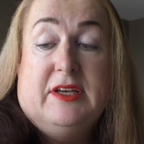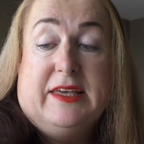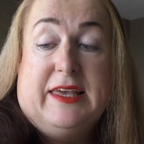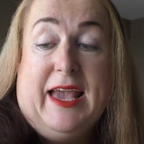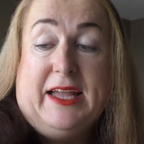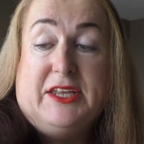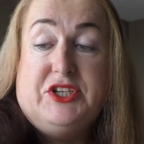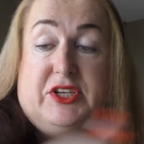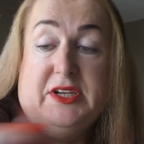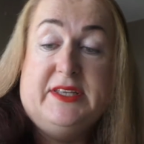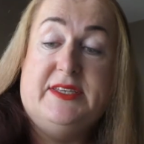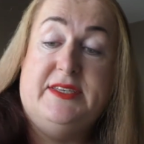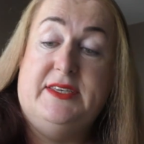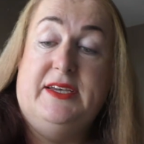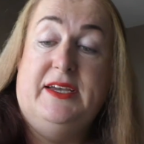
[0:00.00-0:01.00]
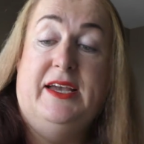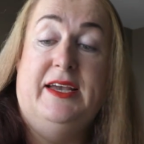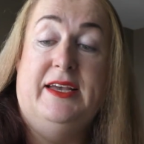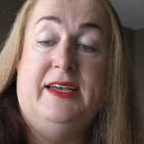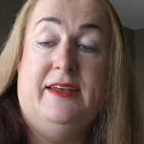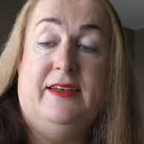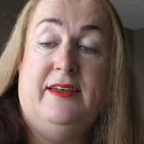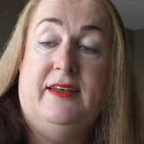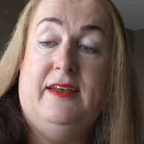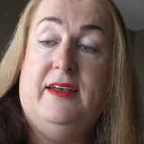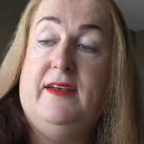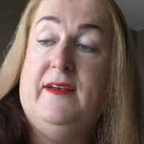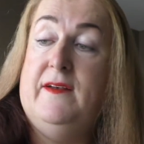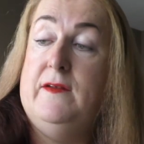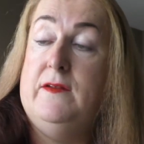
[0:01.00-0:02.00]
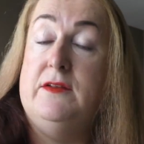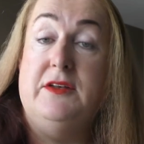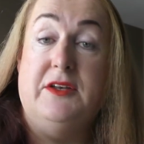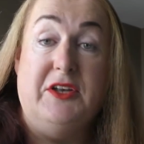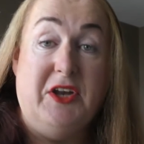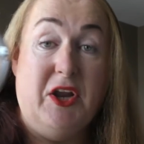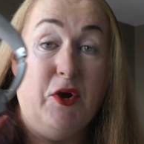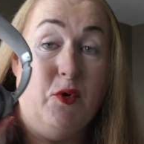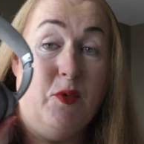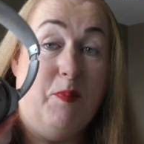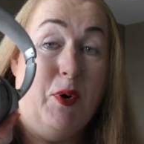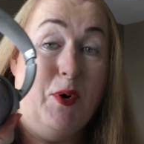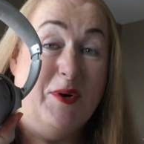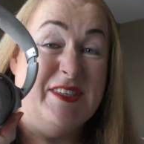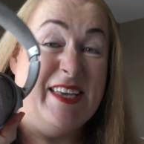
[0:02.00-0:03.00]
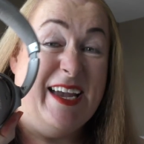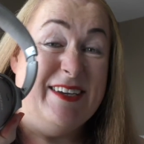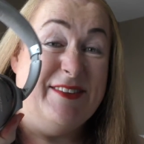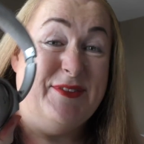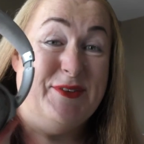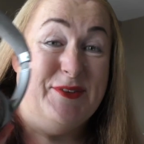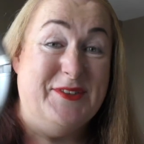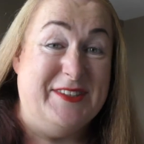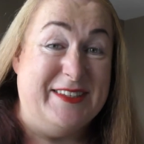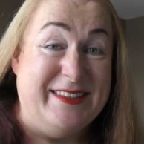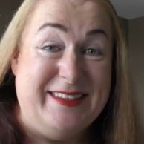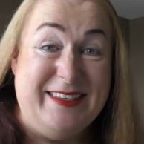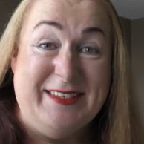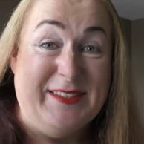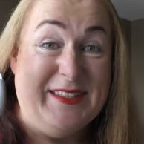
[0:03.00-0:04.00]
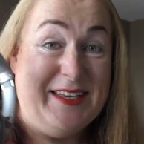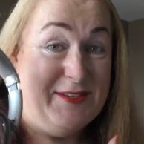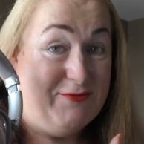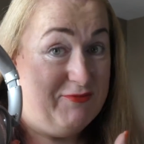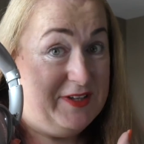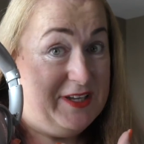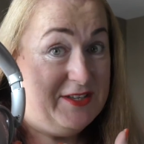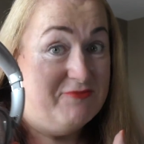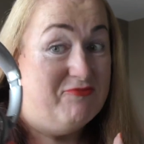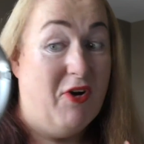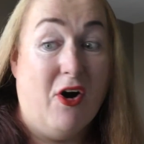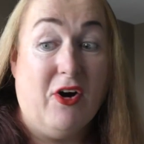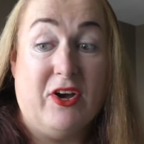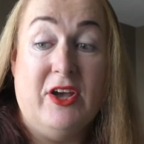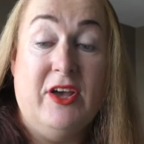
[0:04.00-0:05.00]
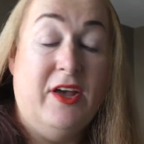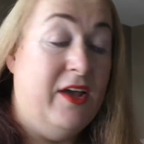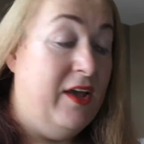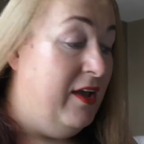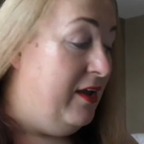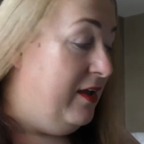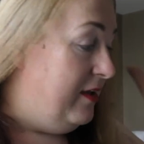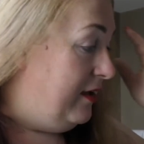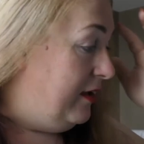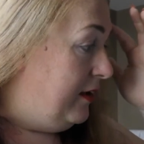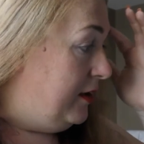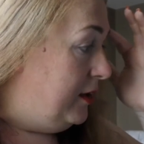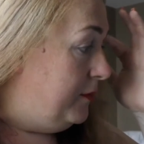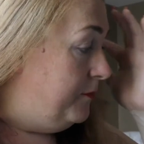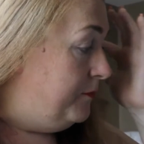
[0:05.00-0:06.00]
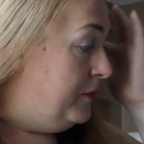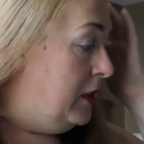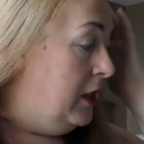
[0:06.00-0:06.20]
gadgets, new Bose headphones, and these rock, on